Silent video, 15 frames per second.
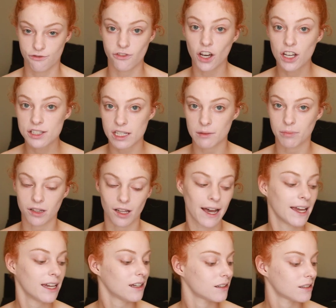first
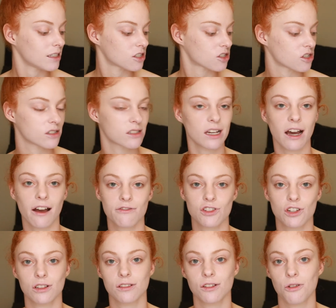apply it. It's just
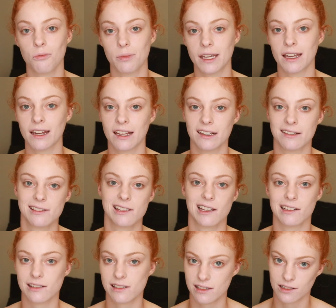after a little bit it
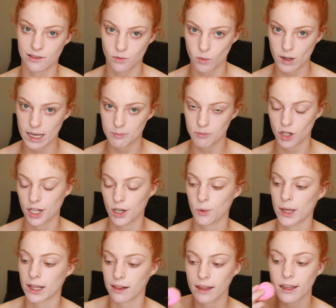starts to wear pretty
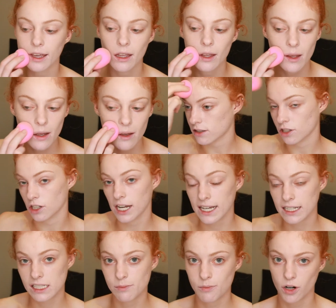quickly. So
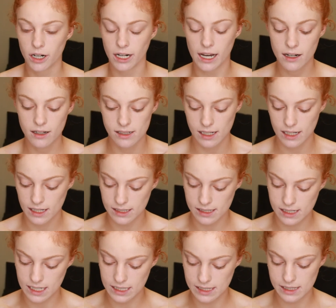next product
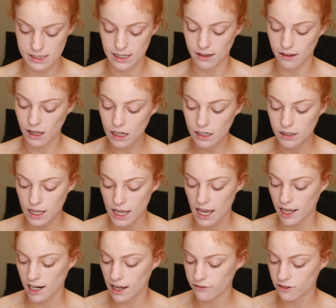is concealer,
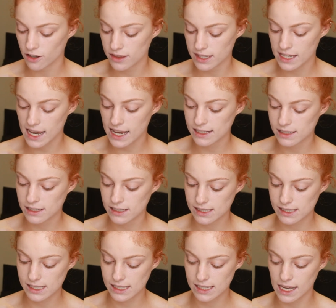and I've got the
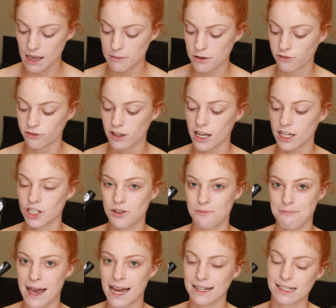Essence Camouflage
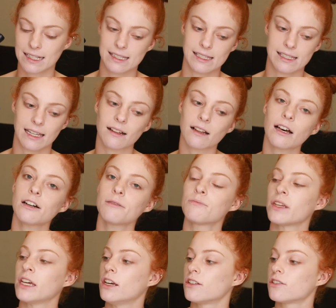Matte Concealer.
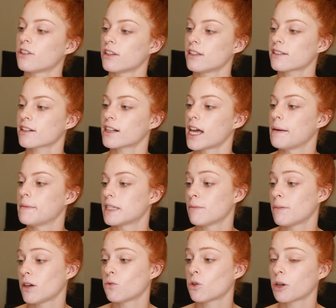So this claims
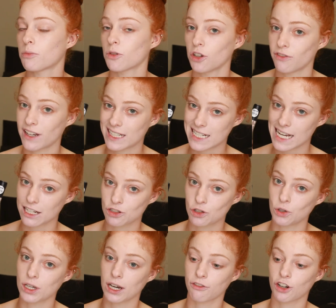to be waterproof and
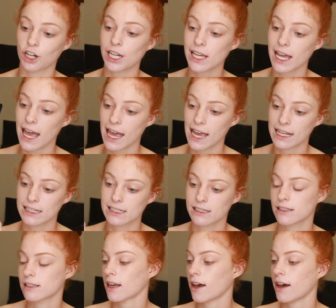tattoo covering, and
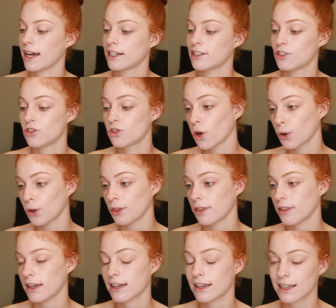I don't
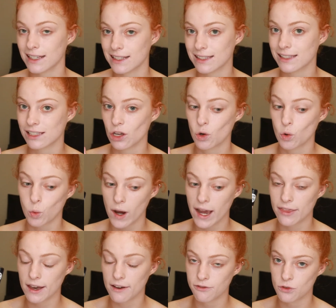think it's
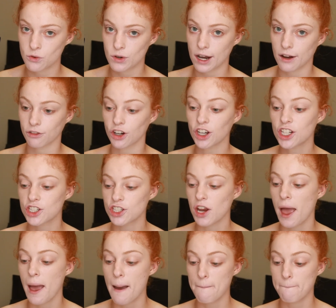quite that full coverage.
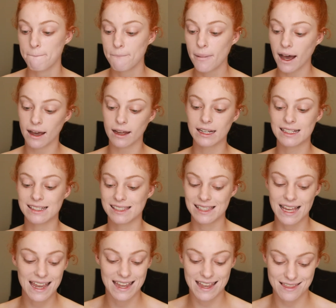But in
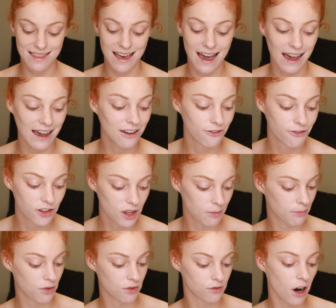saying that, for
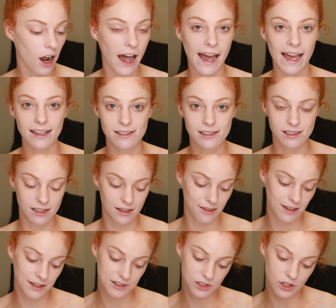the price,
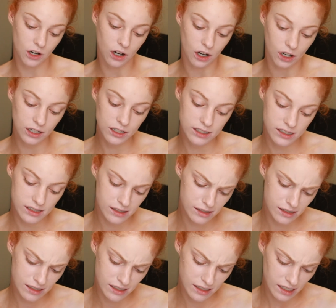this
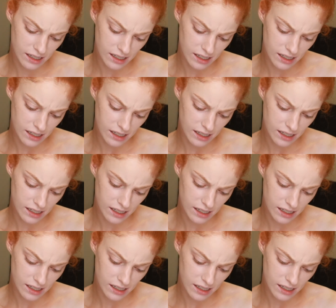costs